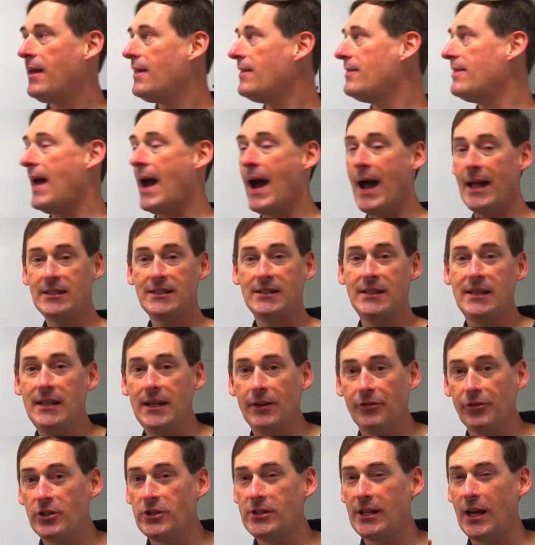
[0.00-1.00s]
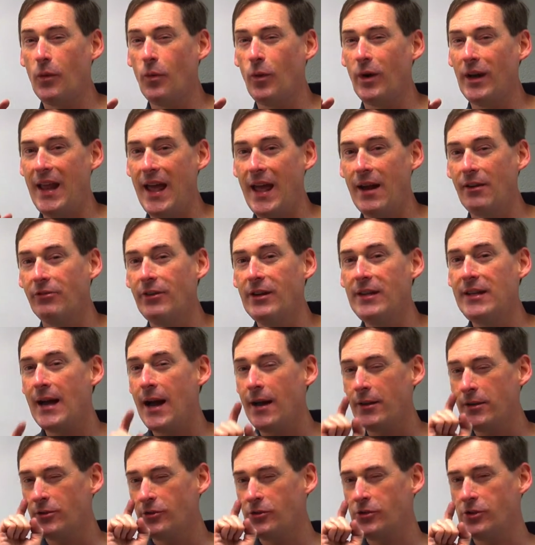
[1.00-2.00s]
That's the difference I want every
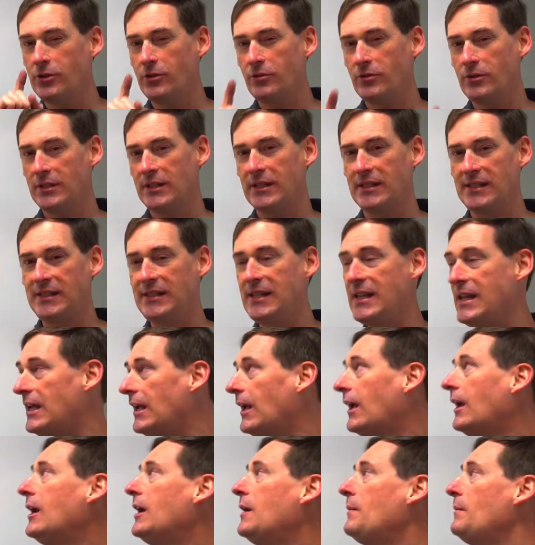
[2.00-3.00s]
calculus student to see,